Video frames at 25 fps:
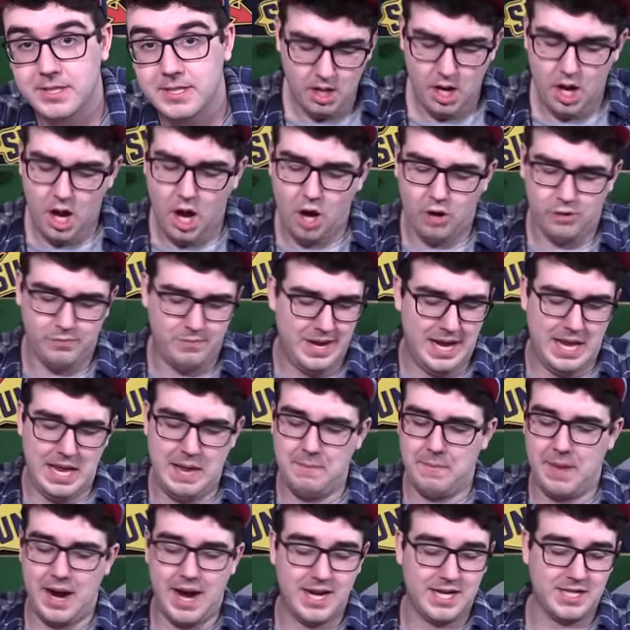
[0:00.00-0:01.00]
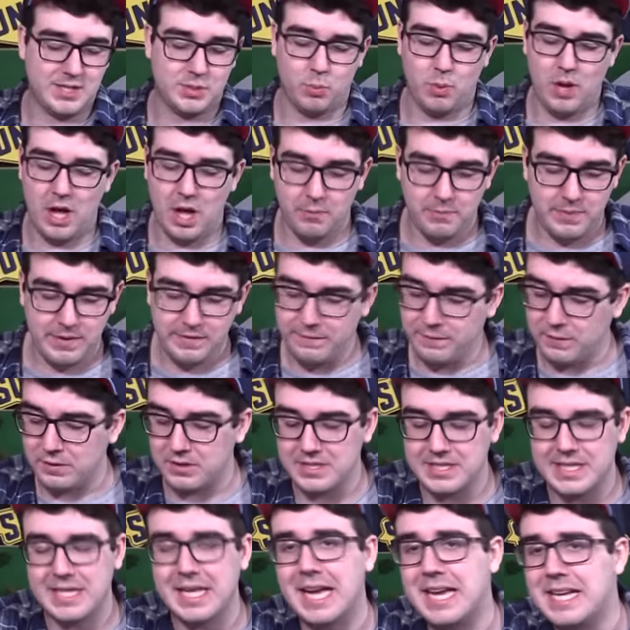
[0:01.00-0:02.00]
Oh, it might as well be.
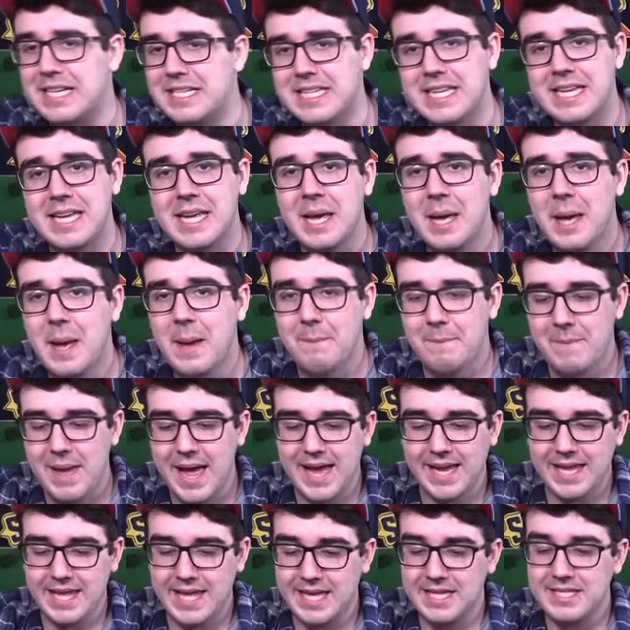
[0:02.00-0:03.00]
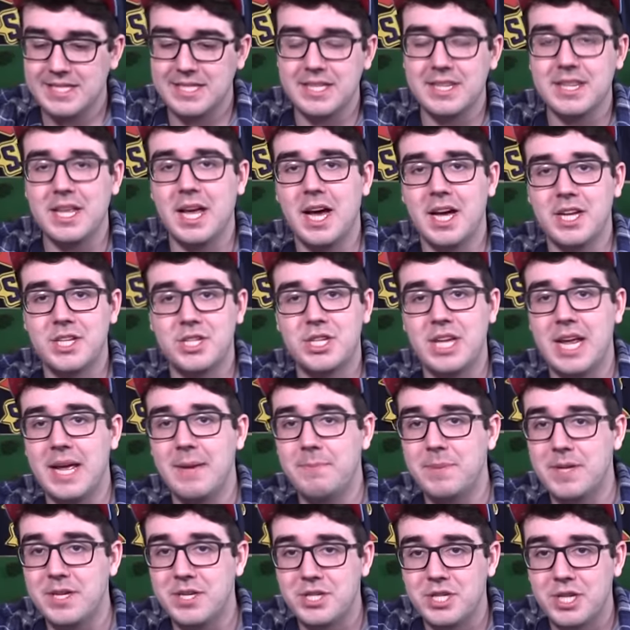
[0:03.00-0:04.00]
First thing I see, Matt Kenseth, a
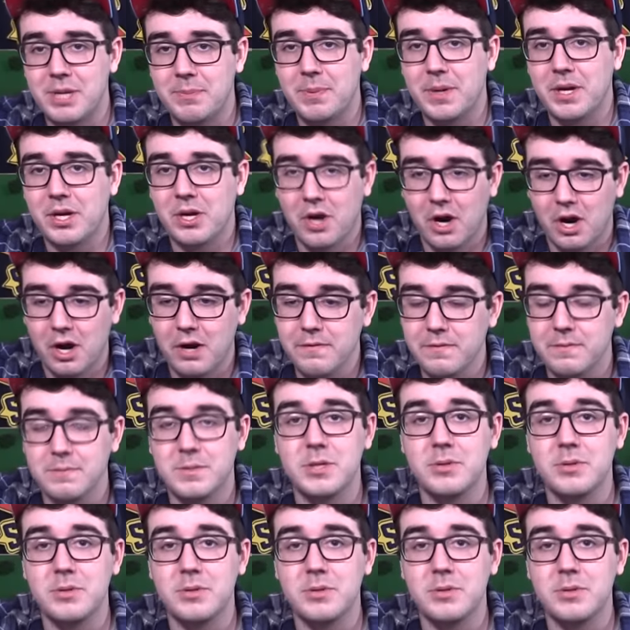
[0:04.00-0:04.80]
championship car from